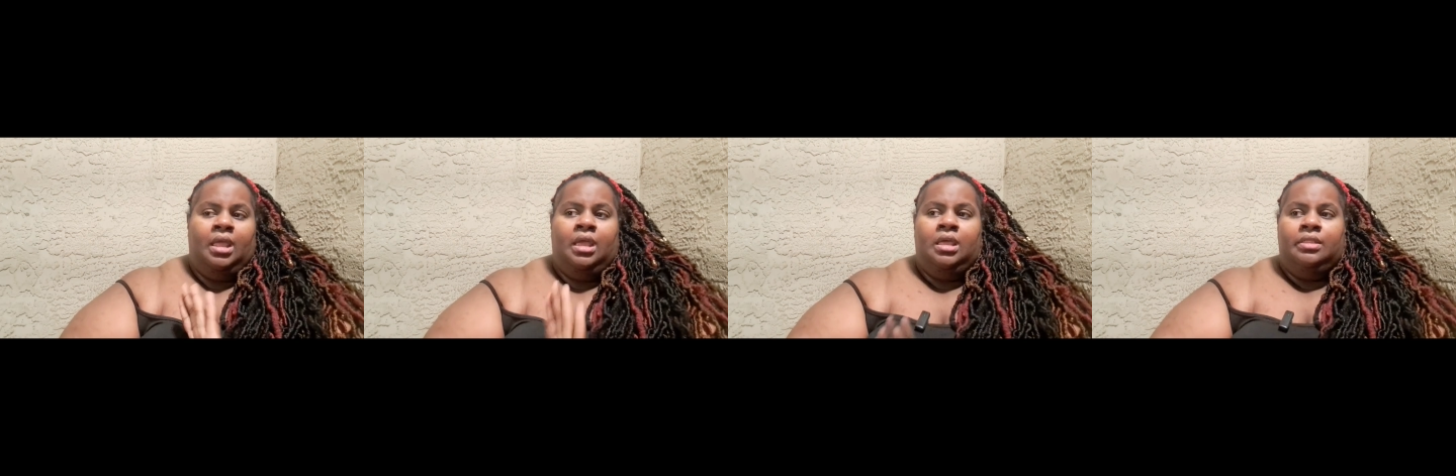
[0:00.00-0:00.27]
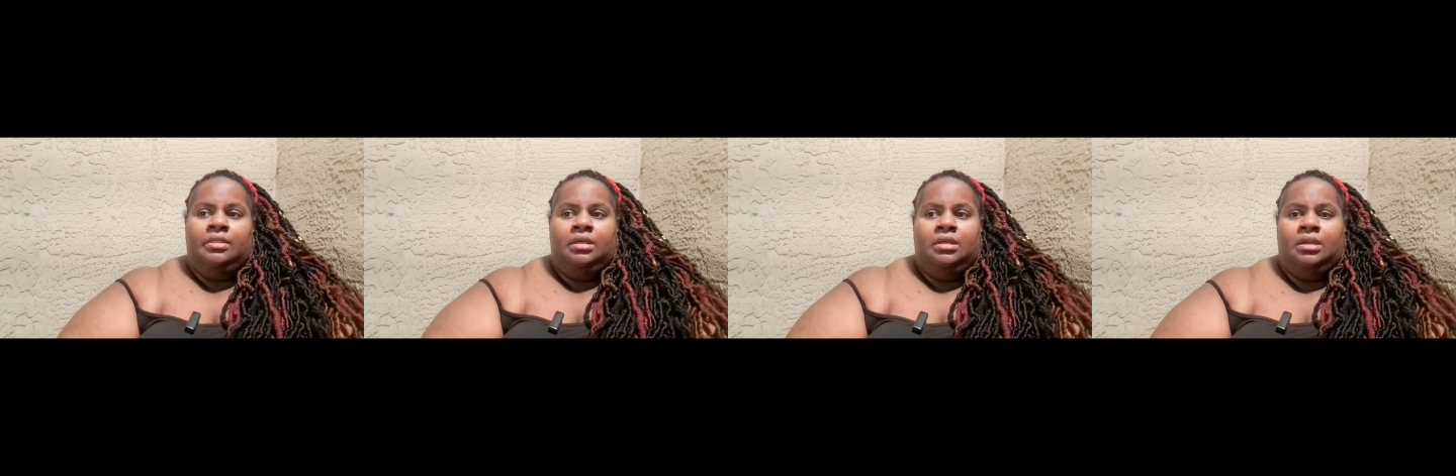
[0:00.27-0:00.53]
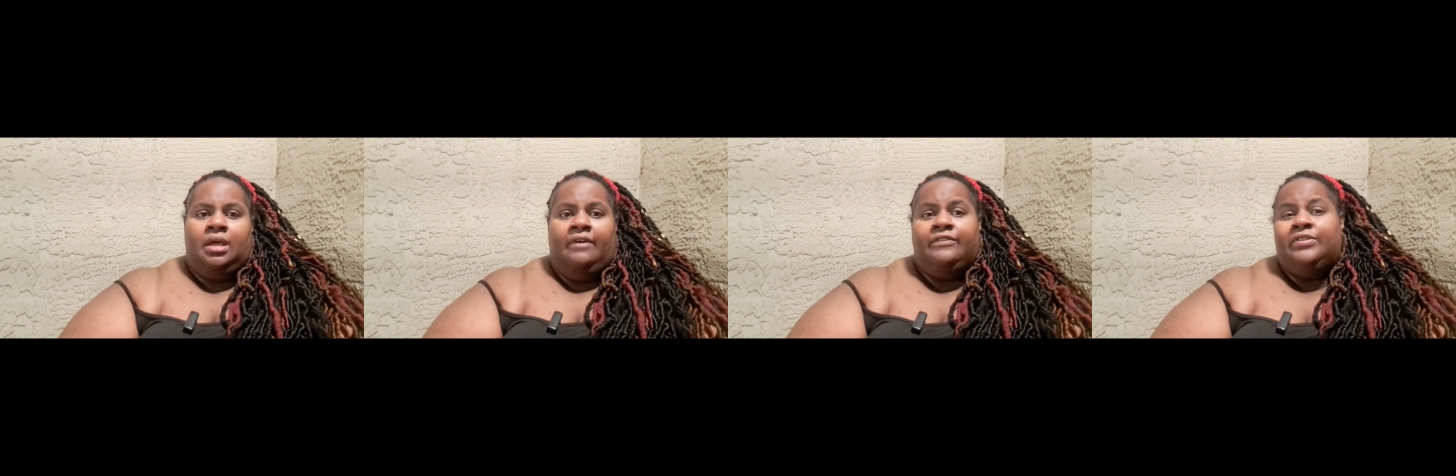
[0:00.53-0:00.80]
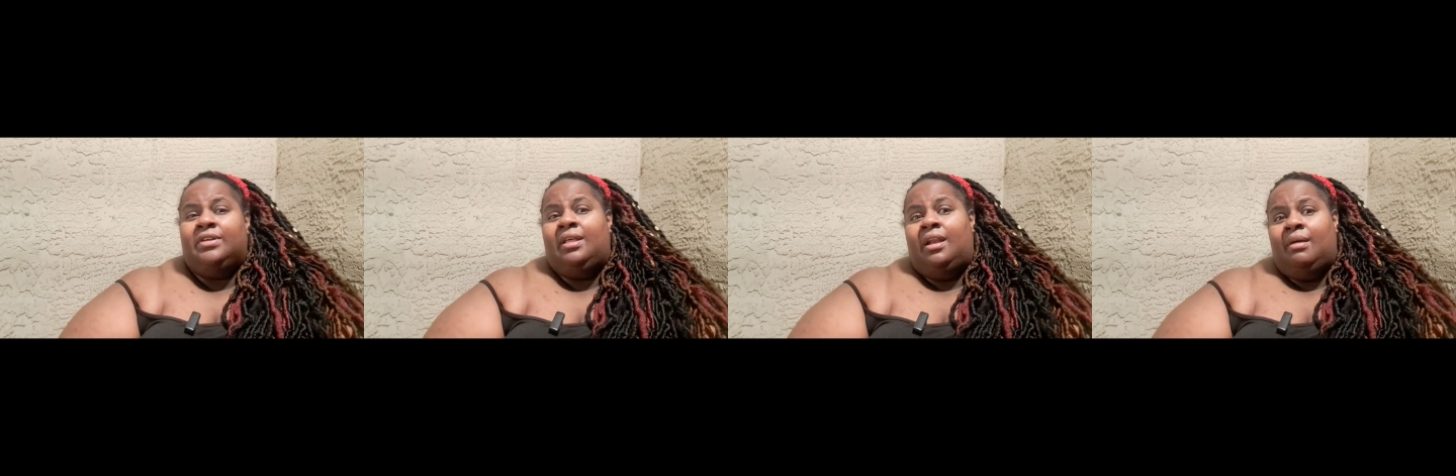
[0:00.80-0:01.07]
And then
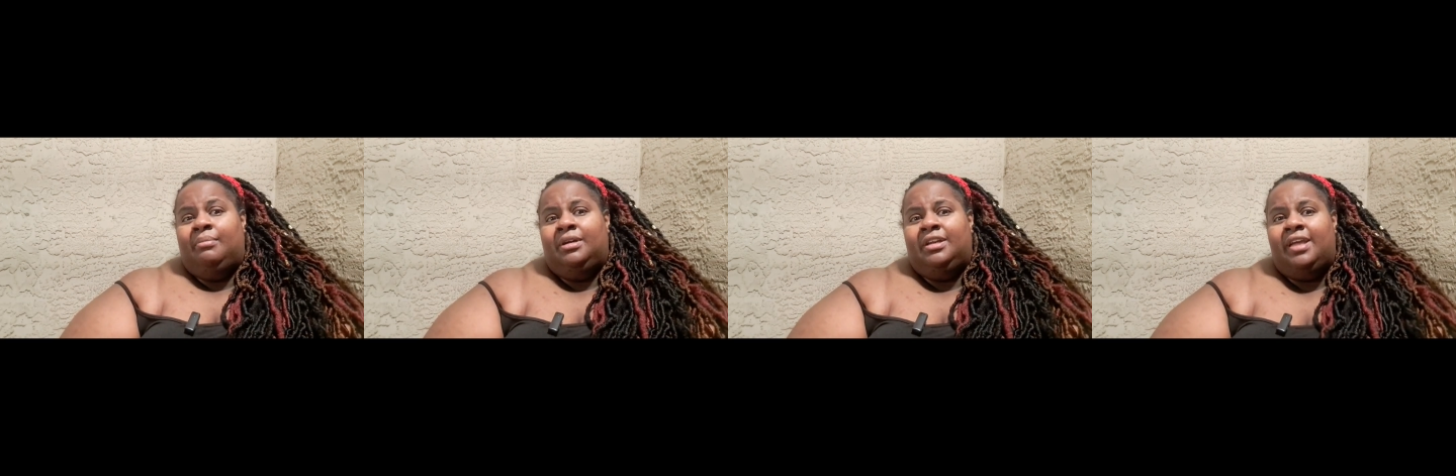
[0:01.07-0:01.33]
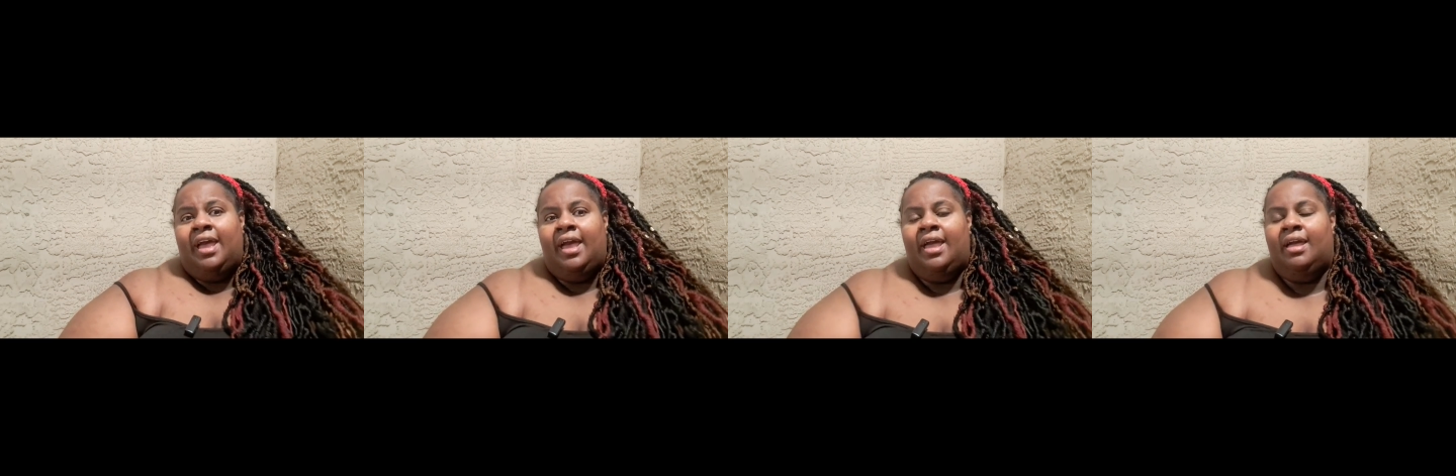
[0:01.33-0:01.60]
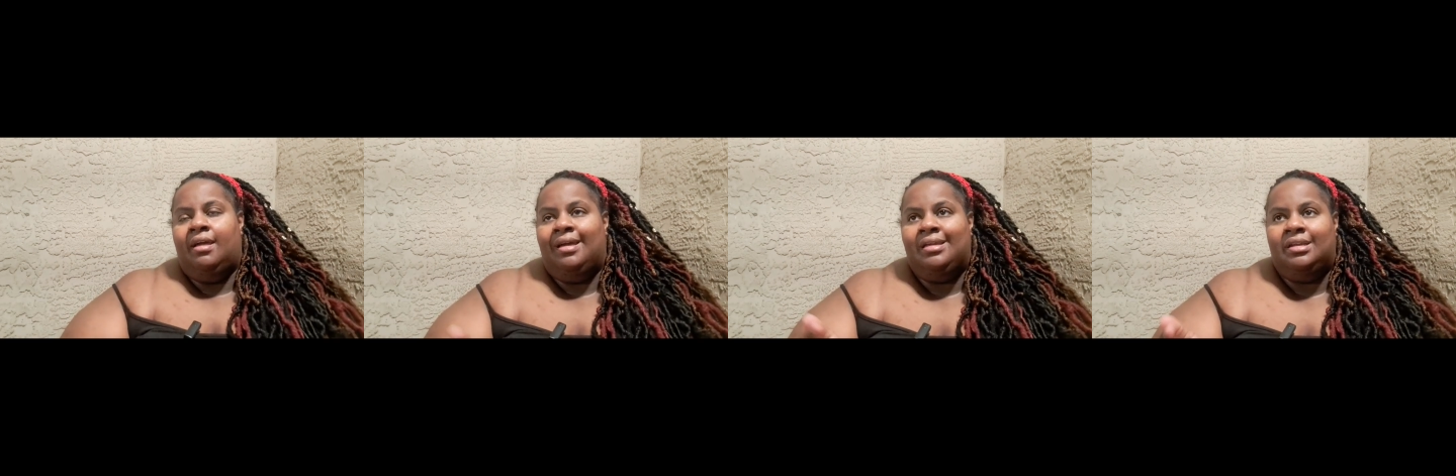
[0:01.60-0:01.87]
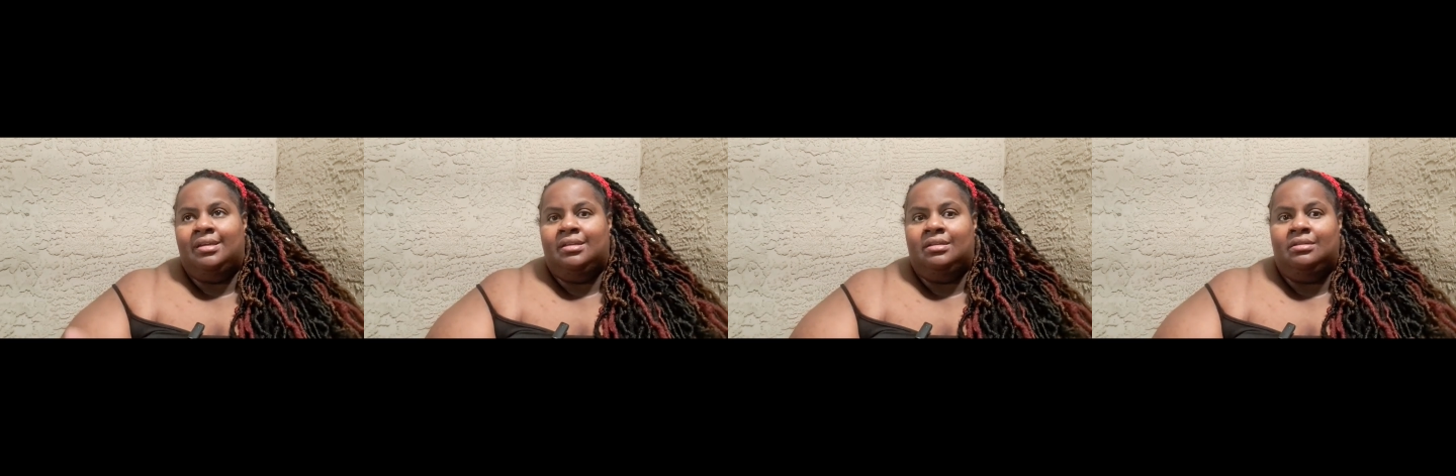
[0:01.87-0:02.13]
after that, I'm gonna
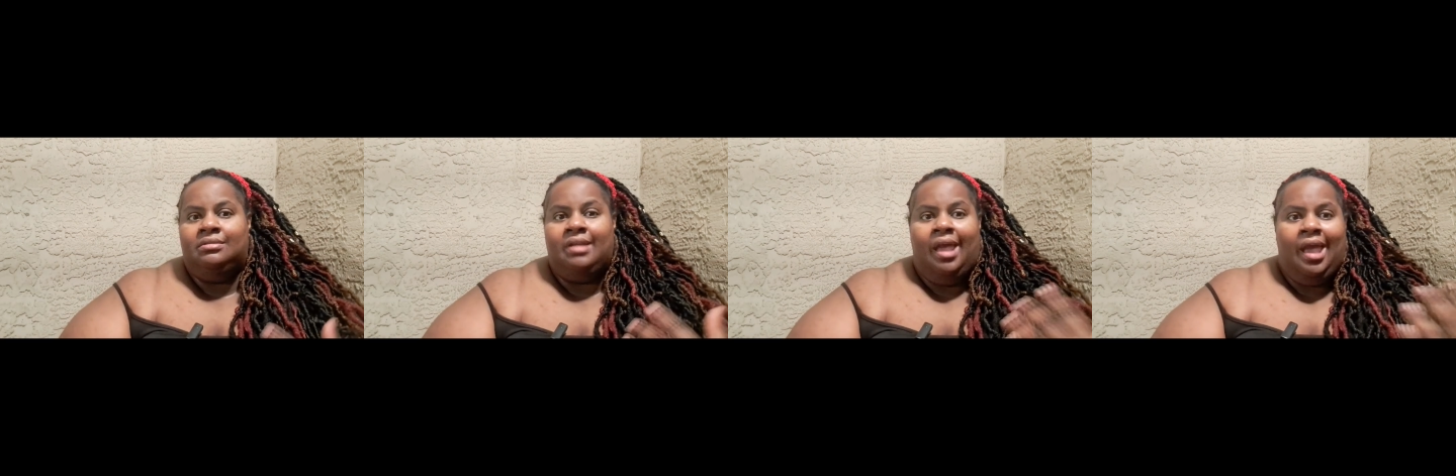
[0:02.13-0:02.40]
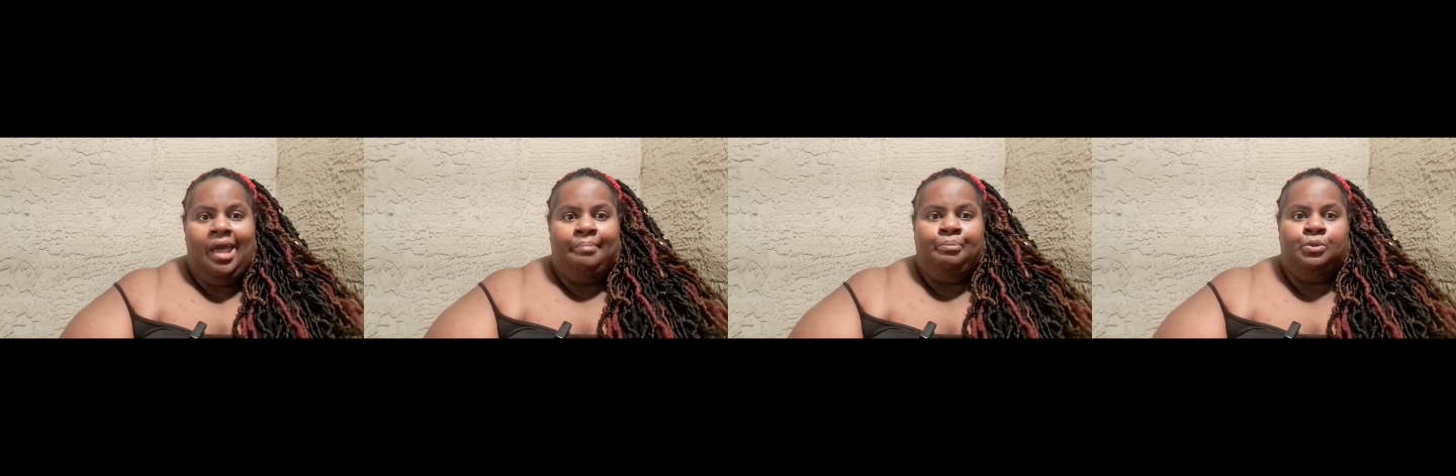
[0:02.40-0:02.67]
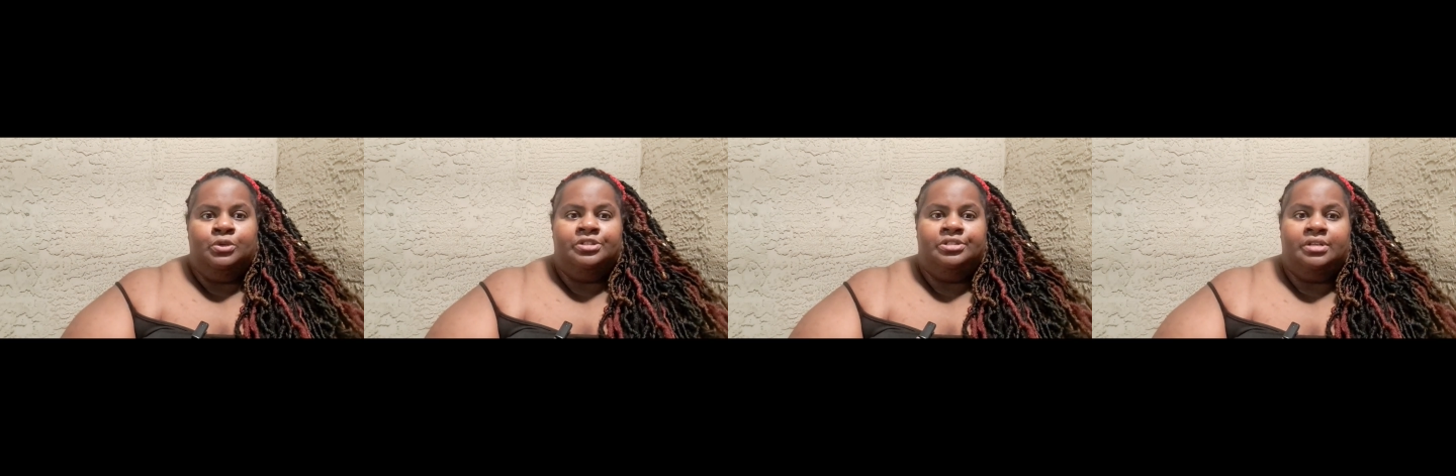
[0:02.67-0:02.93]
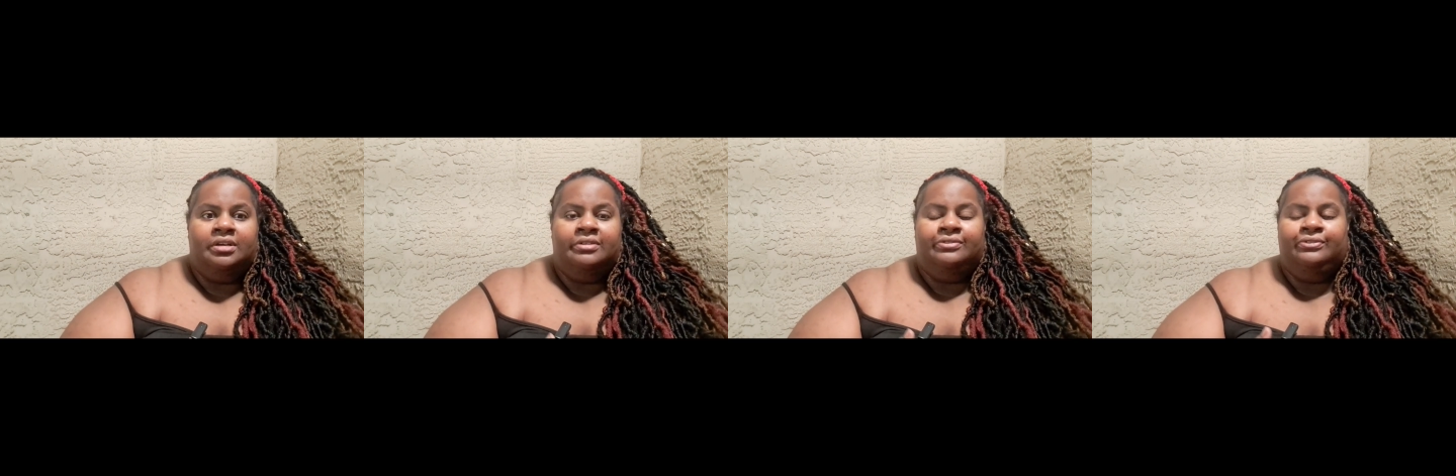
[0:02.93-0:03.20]
edit and add more
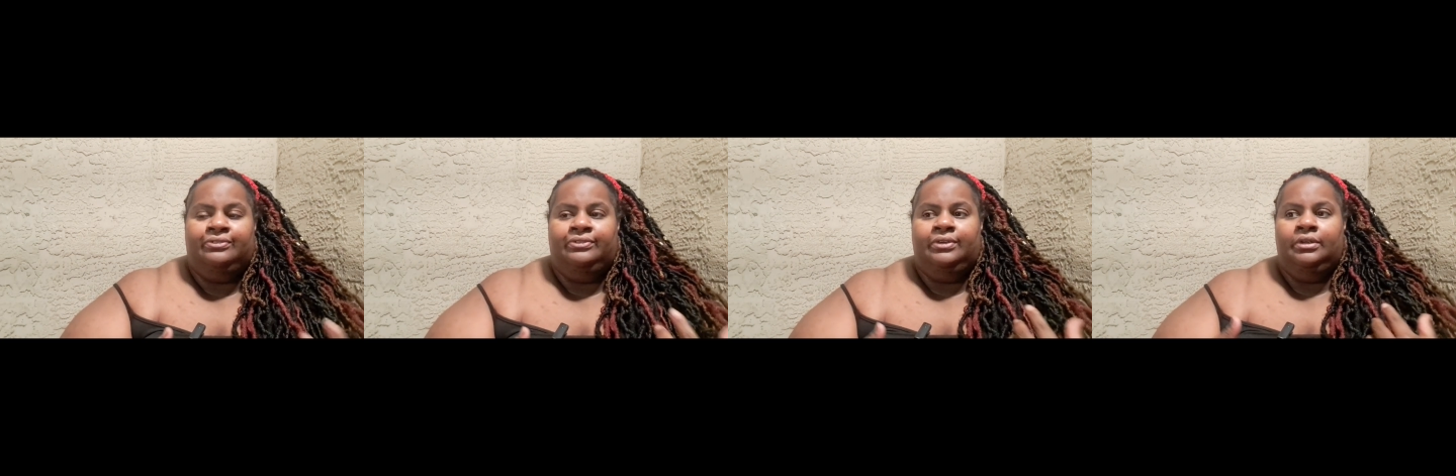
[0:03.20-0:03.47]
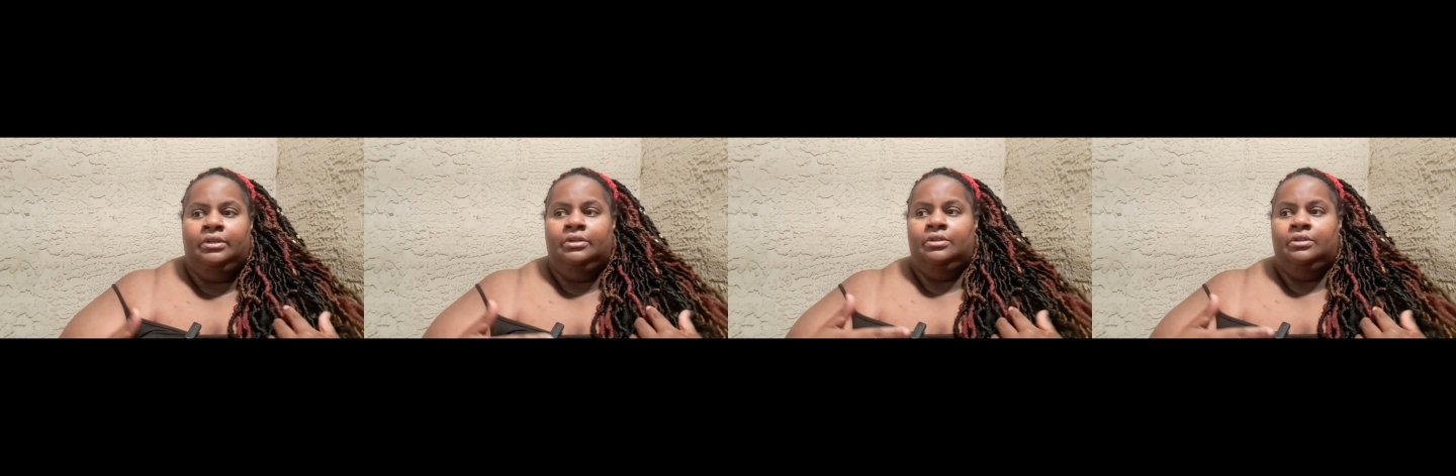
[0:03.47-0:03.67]
stuff